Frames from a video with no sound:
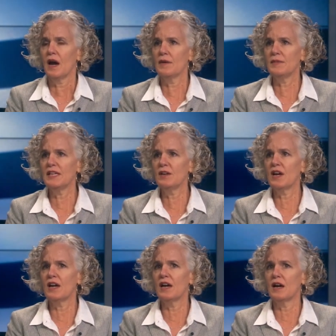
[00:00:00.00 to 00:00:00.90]
I mean,
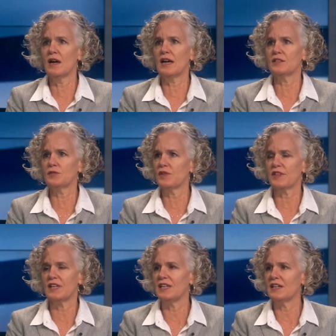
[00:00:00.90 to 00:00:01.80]
as
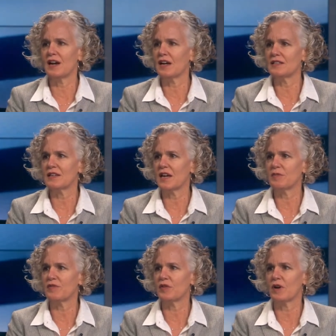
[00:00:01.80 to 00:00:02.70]
with any
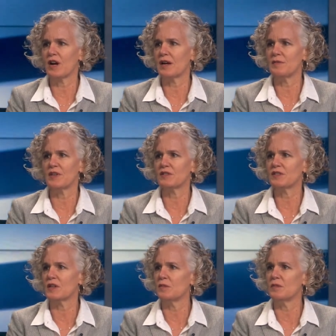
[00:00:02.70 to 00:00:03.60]
type of crime, there's
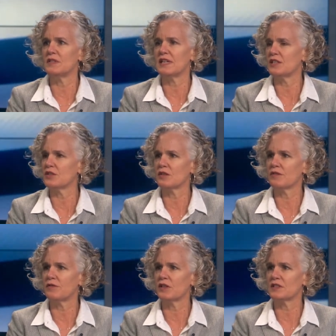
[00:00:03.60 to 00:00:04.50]
some danger
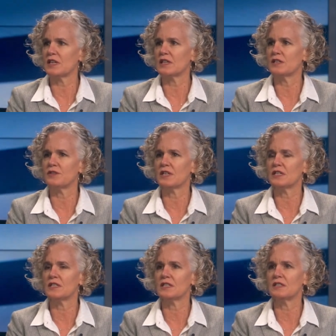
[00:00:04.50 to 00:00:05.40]
of false
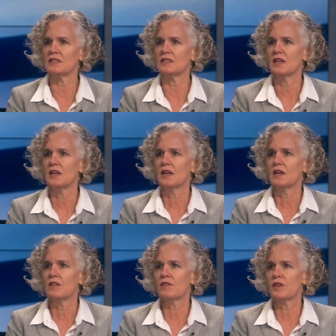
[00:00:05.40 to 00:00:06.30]
accusations,
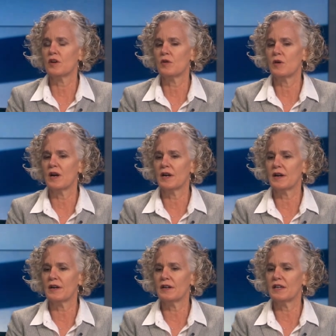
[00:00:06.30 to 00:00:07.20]
though
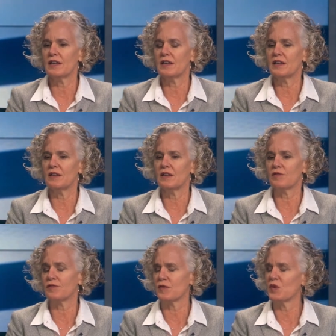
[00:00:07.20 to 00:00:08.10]

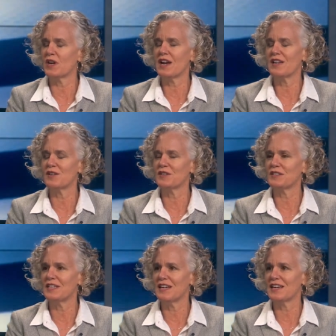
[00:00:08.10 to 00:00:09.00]
from what I
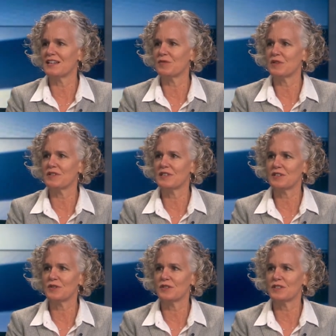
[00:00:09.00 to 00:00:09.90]
understand, with
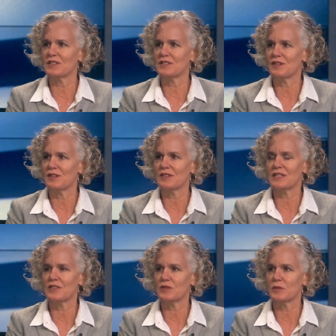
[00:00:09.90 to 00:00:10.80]
sexual assault,
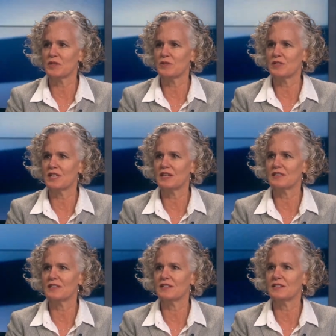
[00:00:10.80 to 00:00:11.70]
sexual abuse
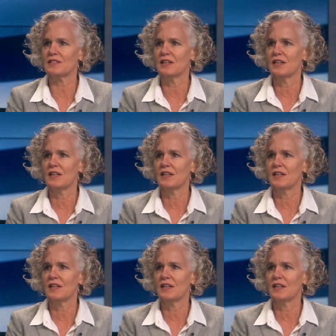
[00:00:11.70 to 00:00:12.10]
cases,